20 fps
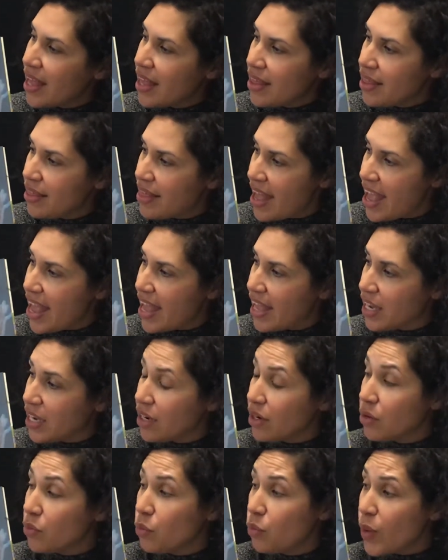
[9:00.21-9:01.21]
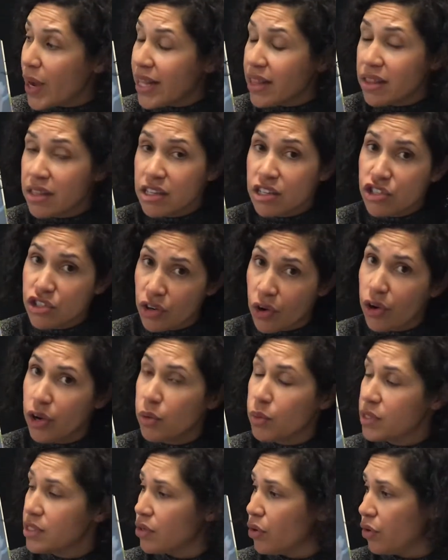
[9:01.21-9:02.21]
Then, when the show
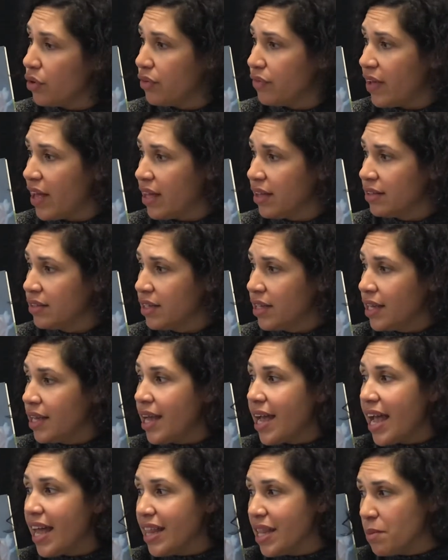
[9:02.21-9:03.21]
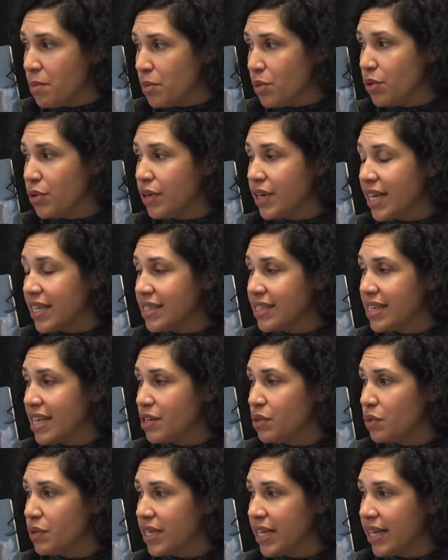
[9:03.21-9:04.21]
was over and the moon had
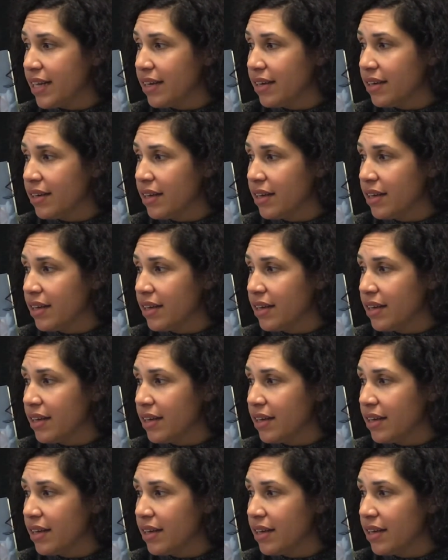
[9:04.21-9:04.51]
settled in,